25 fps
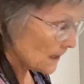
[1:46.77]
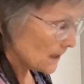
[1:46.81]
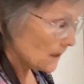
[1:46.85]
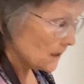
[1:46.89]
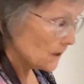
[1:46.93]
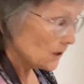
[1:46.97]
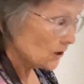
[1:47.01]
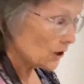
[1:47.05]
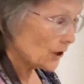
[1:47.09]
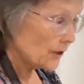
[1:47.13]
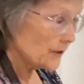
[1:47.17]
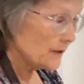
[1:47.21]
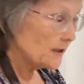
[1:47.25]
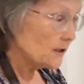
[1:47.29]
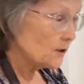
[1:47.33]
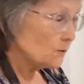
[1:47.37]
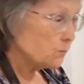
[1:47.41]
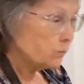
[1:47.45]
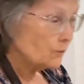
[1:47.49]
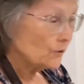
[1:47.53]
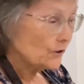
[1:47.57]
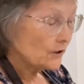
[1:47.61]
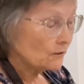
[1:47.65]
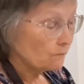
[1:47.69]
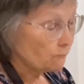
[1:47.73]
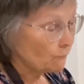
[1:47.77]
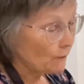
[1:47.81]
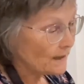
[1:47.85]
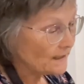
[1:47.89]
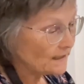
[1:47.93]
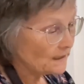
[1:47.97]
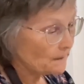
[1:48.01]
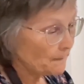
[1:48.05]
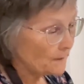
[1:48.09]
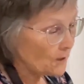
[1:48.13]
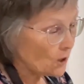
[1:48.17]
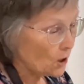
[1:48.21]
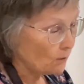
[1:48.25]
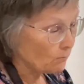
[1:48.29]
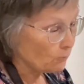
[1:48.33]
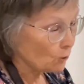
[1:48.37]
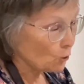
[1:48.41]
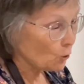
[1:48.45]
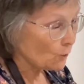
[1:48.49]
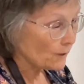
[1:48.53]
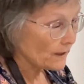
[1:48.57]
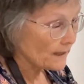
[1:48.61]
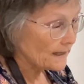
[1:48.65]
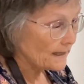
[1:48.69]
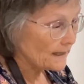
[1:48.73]
So this recipe I'm
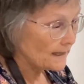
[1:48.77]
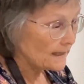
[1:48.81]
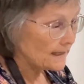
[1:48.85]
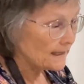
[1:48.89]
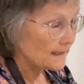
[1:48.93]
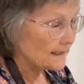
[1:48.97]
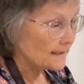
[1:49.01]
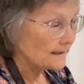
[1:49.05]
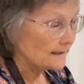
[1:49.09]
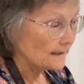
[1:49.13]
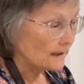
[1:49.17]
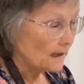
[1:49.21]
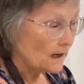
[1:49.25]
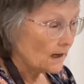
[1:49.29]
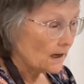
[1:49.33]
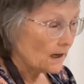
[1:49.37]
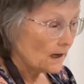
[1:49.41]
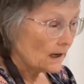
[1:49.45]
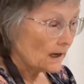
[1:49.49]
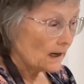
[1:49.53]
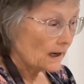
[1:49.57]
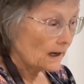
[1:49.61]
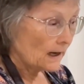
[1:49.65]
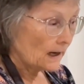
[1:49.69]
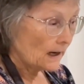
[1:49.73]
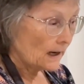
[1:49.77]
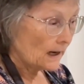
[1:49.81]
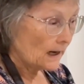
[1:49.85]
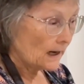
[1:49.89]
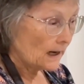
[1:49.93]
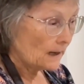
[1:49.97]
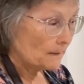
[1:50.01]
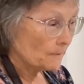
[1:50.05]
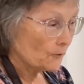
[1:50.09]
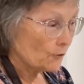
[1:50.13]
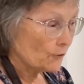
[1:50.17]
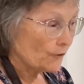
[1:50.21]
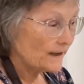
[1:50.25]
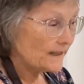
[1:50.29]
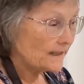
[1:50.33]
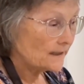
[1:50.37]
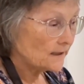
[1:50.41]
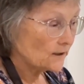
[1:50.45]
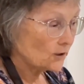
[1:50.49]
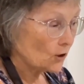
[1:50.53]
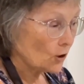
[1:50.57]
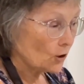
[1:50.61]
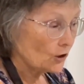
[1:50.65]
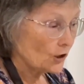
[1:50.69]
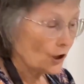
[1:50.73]
cooking is Greek
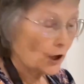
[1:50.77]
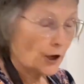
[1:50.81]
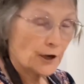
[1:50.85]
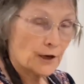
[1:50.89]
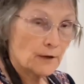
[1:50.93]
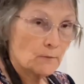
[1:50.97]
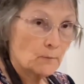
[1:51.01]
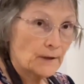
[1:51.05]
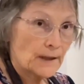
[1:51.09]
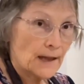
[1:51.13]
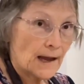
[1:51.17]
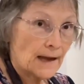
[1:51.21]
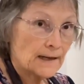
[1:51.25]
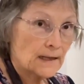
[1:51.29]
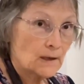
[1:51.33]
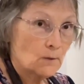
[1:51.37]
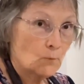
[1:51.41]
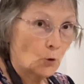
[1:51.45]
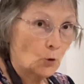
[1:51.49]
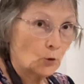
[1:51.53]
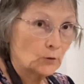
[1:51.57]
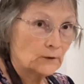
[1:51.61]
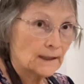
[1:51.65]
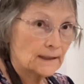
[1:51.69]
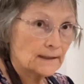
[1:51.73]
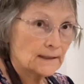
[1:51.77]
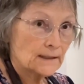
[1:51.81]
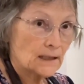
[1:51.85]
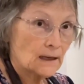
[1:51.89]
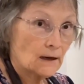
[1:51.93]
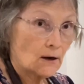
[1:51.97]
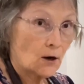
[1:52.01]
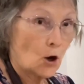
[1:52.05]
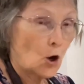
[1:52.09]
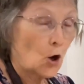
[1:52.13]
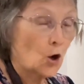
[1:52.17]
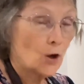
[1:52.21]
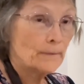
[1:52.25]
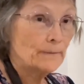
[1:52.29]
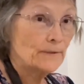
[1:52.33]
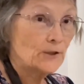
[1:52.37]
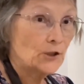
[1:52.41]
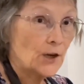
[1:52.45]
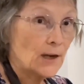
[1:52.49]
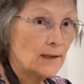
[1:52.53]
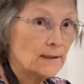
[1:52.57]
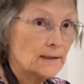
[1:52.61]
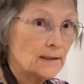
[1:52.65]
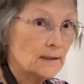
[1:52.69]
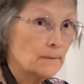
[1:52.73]
style yogurt with honey walnuts. Now I'm
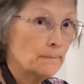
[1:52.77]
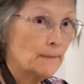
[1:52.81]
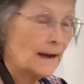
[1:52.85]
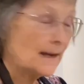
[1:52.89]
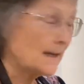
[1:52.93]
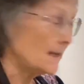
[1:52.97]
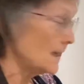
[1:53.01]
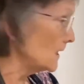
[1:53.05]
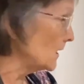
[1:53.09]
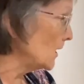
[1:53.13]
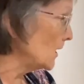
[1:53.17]
just making the